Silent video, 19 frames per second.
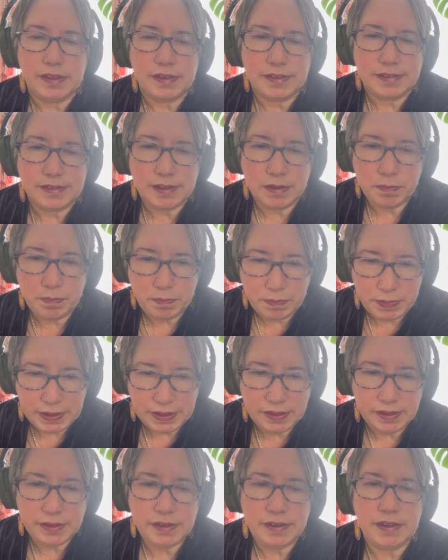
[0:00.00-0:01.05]
to
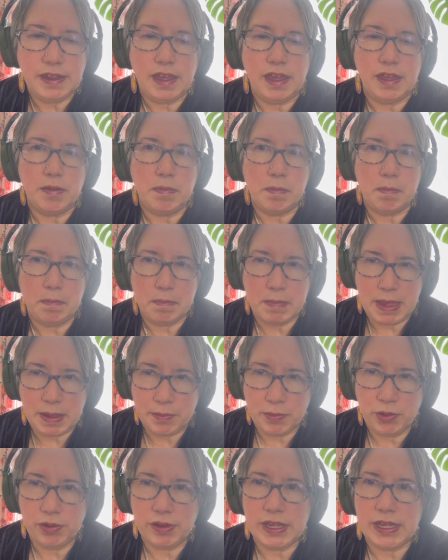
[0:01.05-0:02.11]
build a
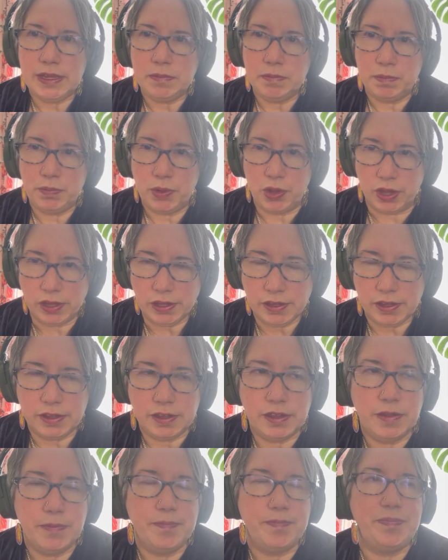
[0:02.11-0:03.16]
memory book,
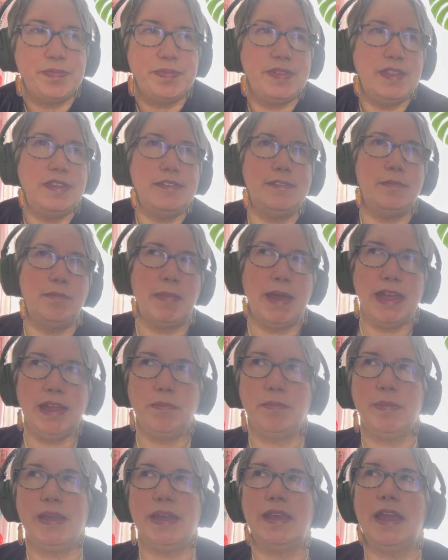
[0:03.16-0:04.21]
this might
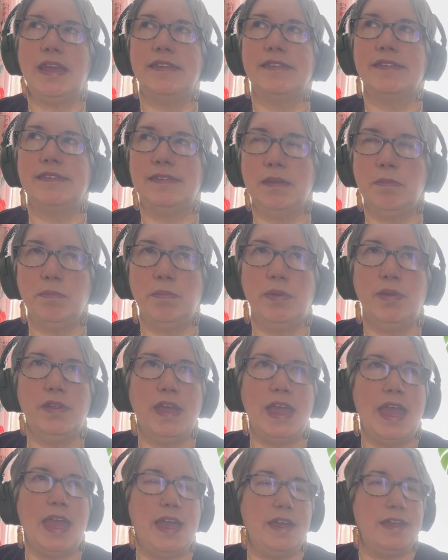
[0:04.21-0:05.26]
be as simple
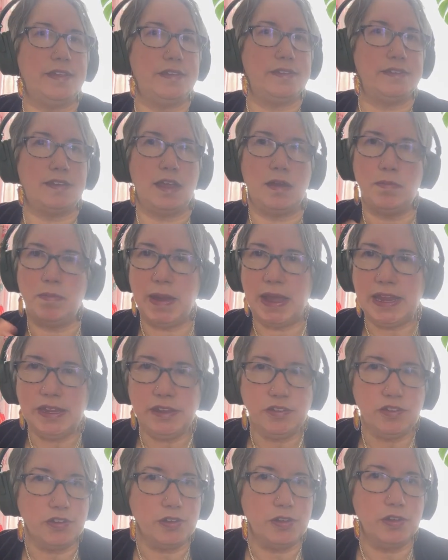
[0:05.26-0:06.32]
as a
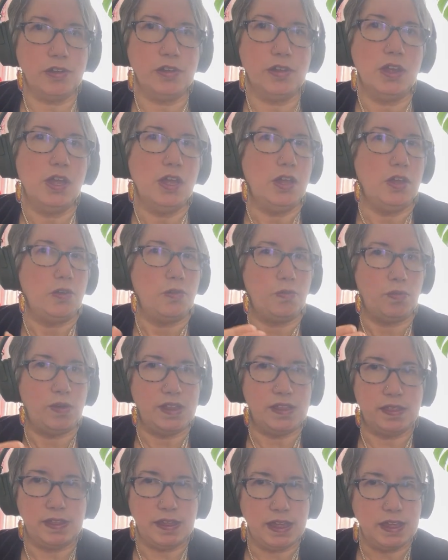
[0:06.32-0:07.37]
binder
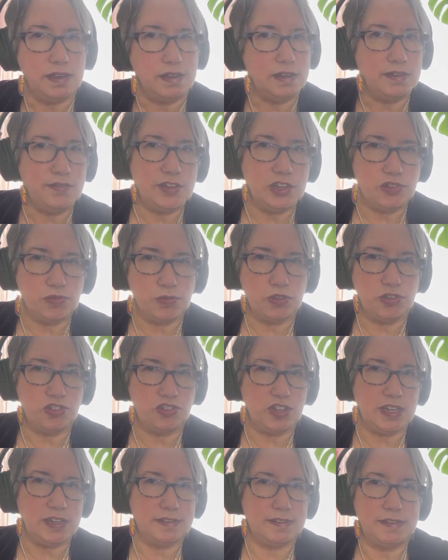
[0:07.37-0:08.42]
with individual
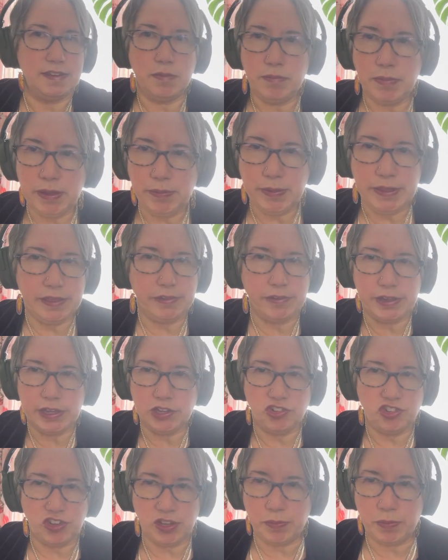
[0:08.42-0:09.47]
sheets, and maybe they're in
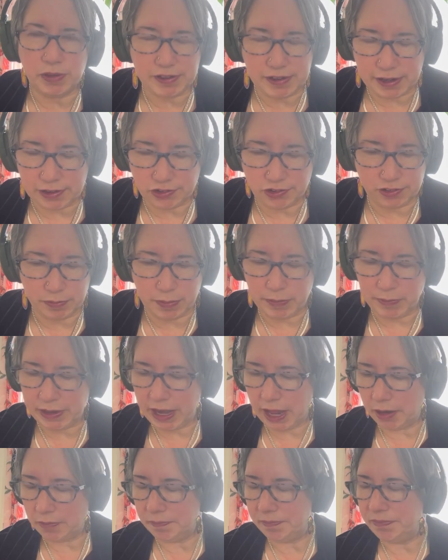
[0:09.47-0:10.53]
sheet protectors, maybe
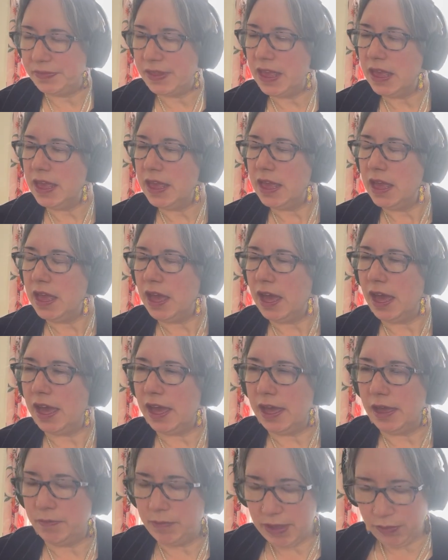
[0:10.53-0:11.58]

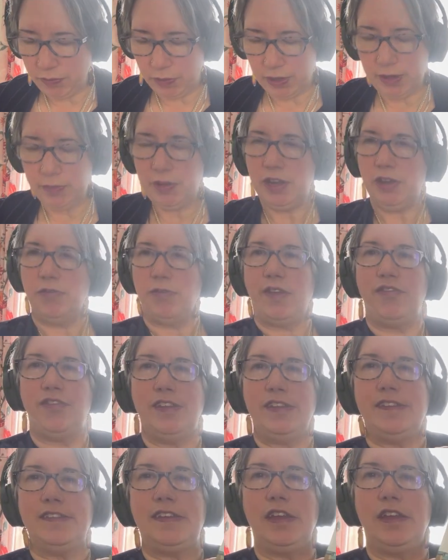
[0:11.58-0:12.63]
not. And what I'm going to
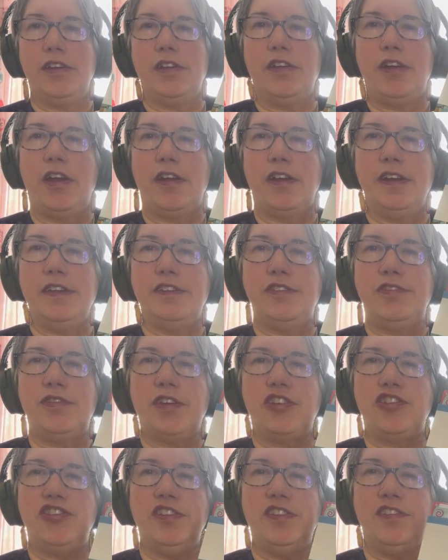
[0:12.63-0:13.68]
reference here are
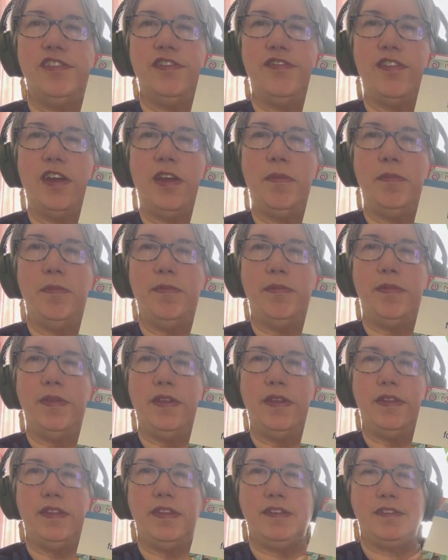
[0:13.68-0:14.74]
instructions from
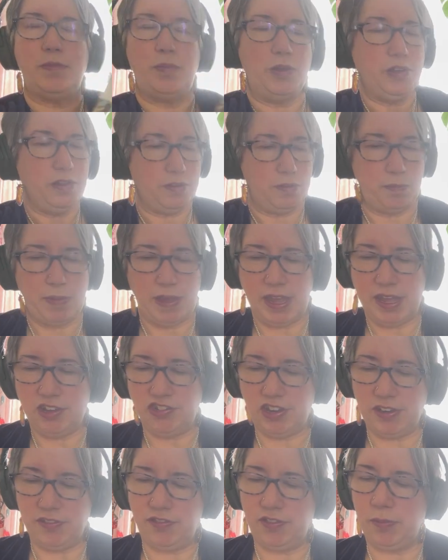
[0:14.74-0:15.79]
this book by
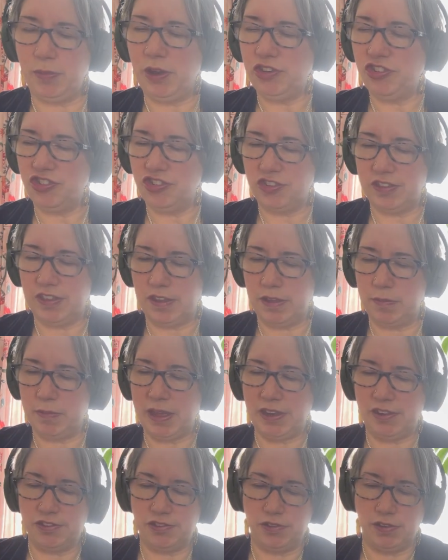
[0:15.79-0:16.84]
Jennifer Brush, the
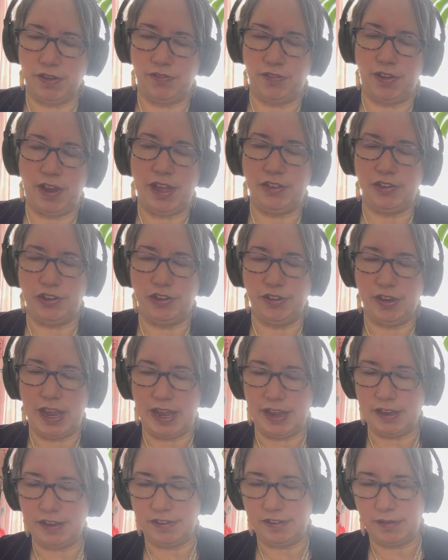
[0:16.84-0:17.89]
Montessori for Elder
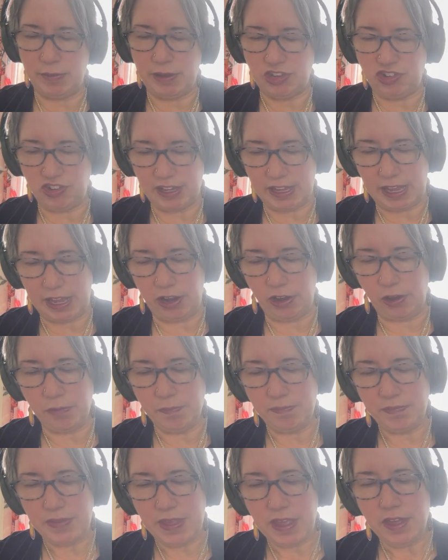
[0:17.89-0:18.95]
and Dementia Care.
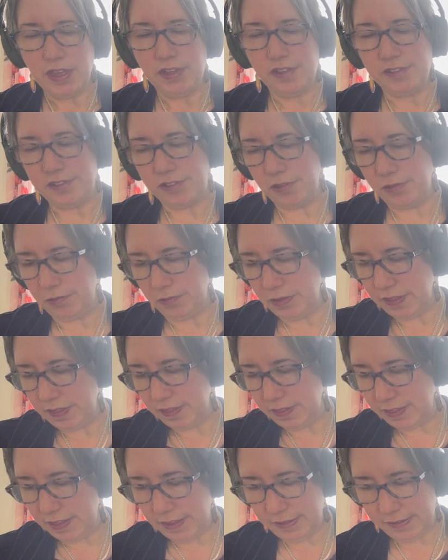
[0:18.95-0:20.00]
So
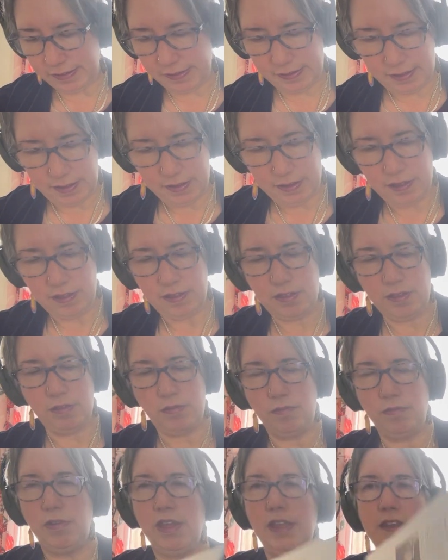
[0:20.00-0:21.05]
this
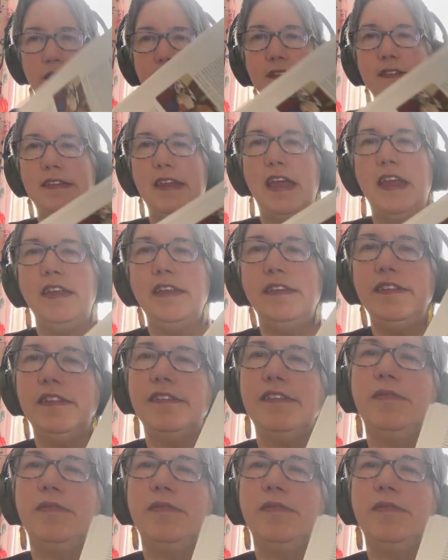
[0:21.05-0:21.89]
one set, and this